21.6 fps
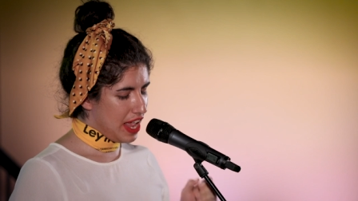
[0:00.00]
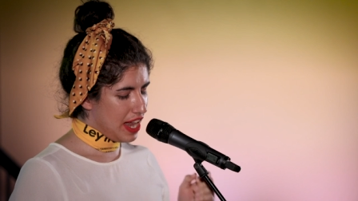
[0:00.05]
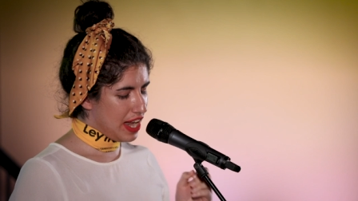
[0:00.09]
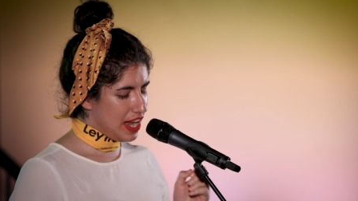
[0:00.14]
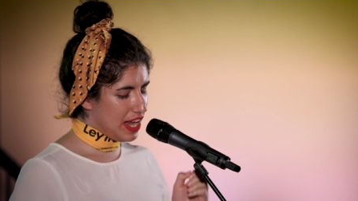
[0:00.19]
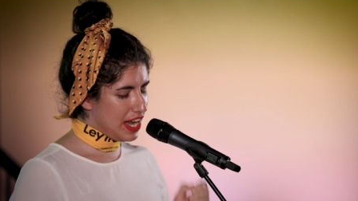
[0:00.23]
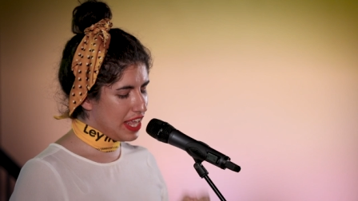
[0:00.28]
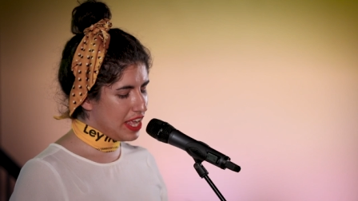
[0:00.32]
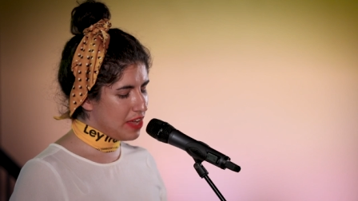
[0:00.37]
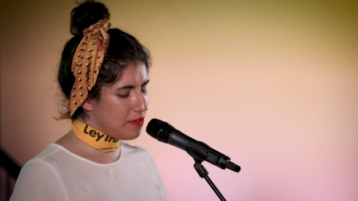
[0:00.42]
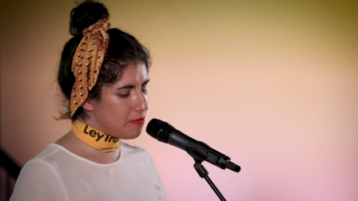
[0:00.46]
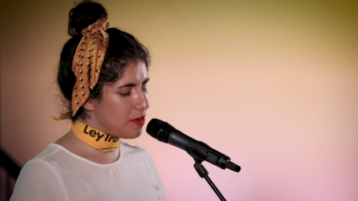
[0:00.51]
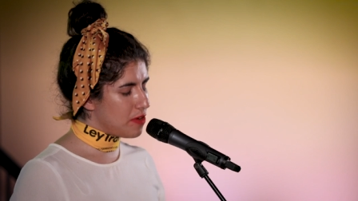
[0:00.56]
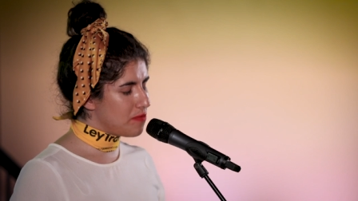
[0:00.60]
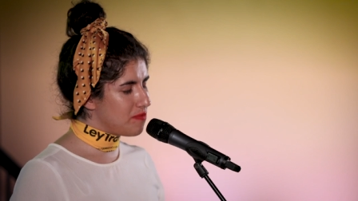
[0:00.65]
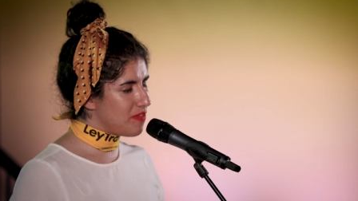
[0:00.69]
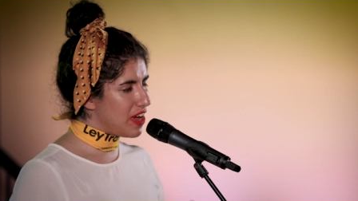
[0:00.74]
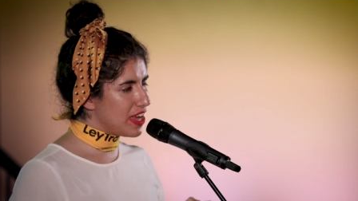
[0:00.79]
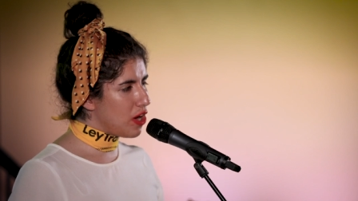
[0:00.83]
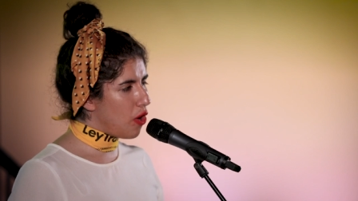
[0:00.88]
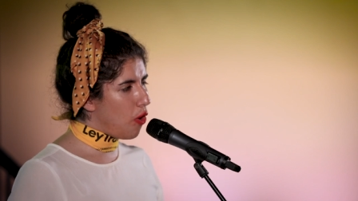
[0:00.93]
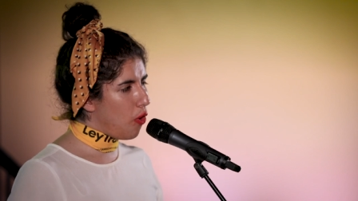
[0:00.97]
leave
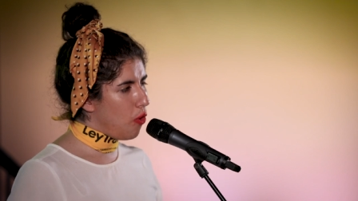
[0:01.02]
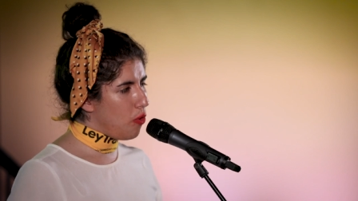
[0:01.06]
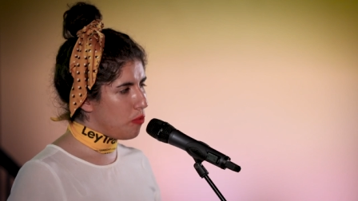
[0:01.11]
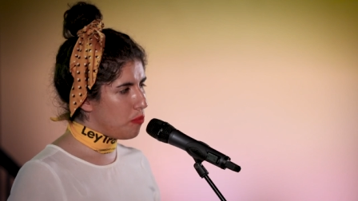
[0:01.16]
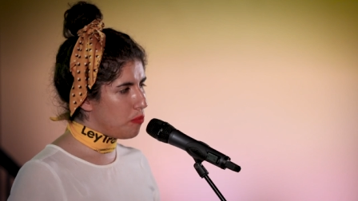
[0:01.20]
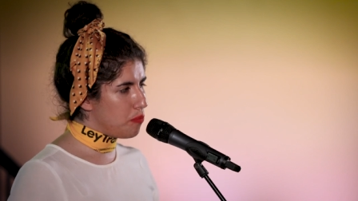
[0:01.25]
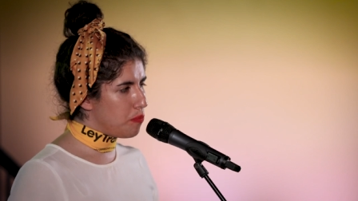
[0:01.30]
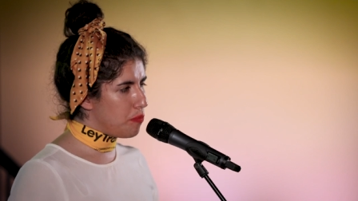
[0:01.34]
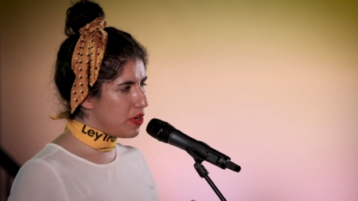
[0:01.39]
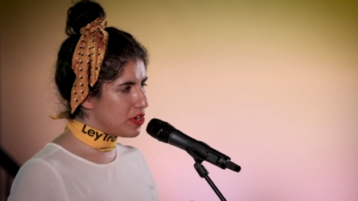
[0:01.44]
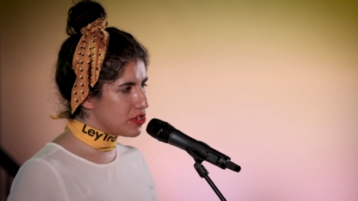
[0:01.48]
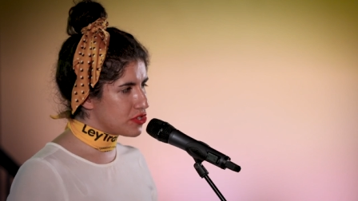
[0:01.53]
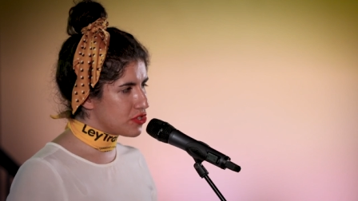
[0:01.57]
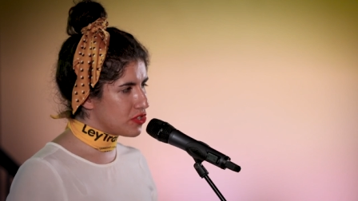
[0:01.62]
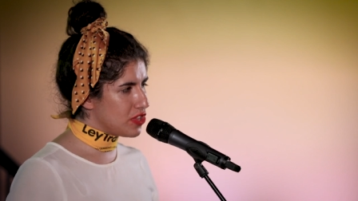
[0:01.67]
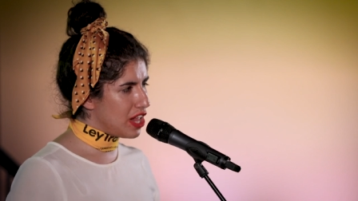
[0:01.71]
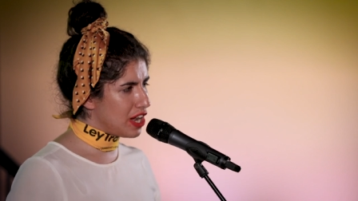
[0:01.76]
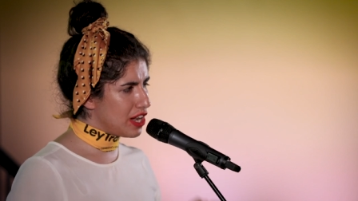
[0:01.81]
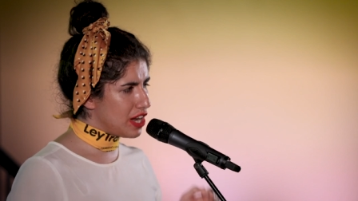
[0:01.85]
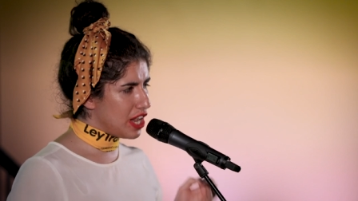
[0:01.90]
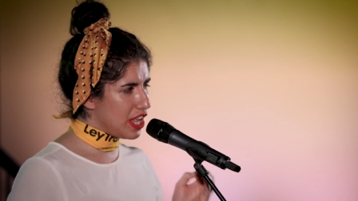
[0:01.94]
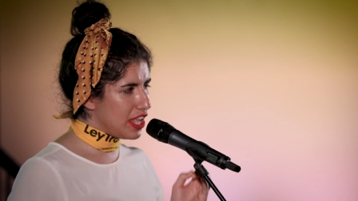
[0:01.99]
my own
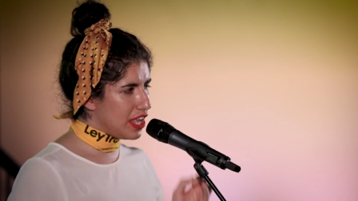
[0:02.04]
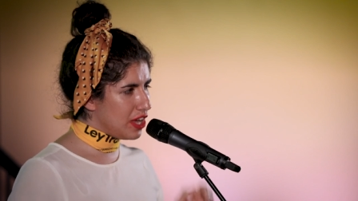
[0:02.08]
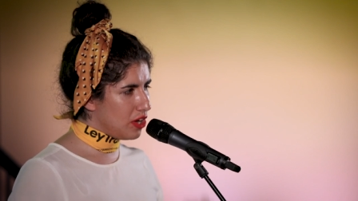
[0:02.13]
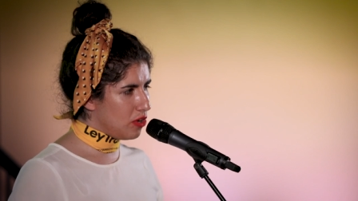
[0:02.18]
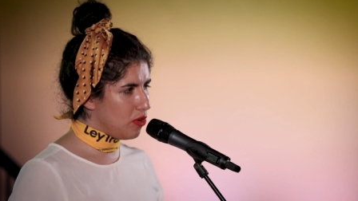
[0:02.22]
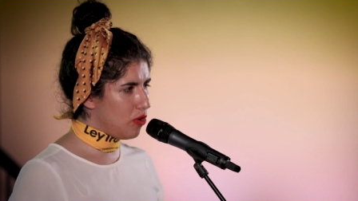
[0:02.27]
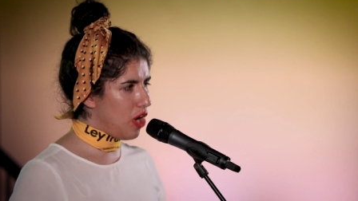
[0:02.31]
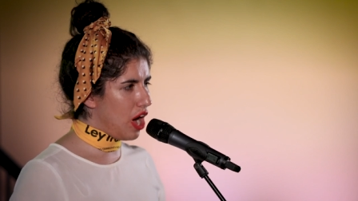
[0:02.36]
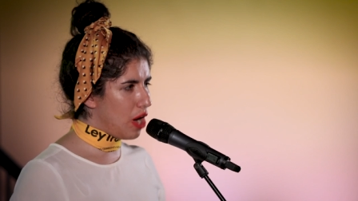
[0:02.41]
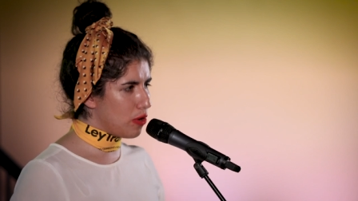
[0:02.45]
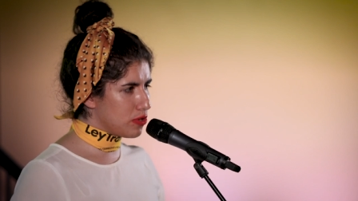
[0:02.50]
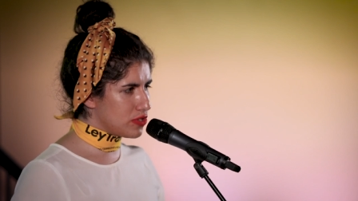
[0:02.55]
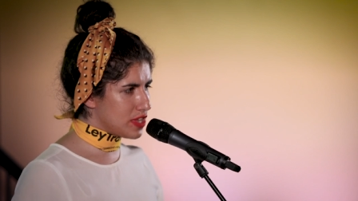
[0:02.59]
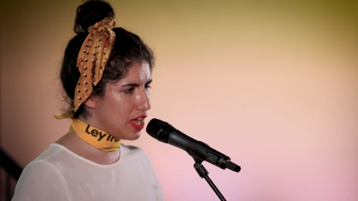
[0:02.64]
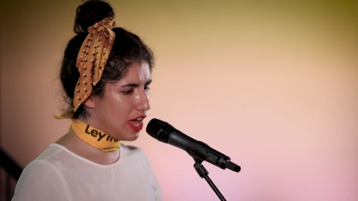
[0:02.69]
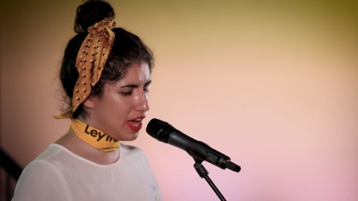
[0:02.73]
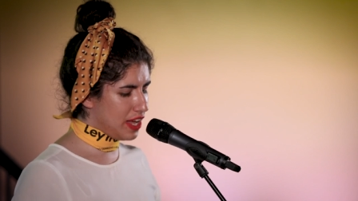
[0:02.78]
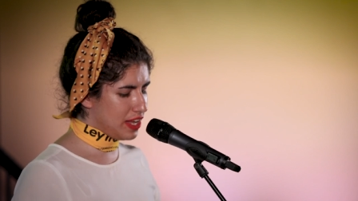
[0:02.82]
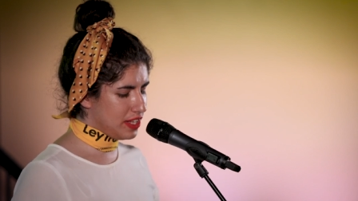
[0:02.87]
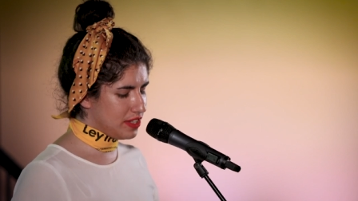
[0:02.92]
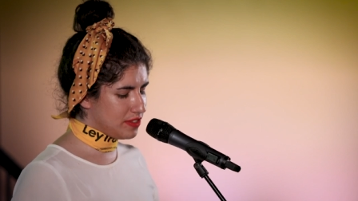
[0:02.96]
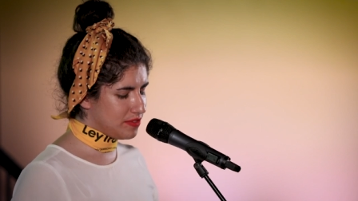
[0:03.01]
personal ego
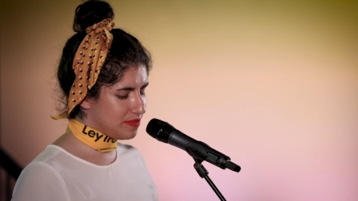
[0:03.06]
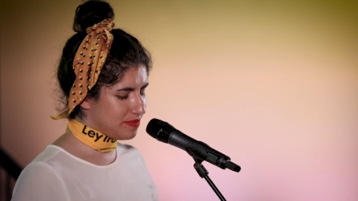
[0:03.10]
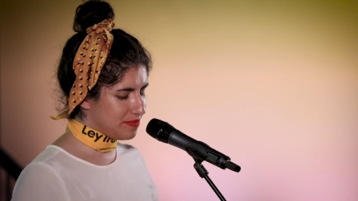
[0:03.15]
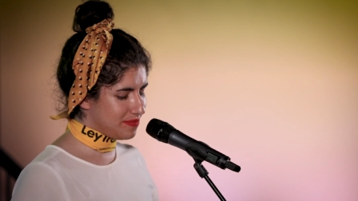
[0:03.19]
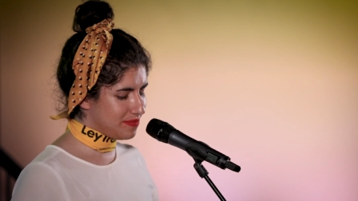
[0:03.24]
outside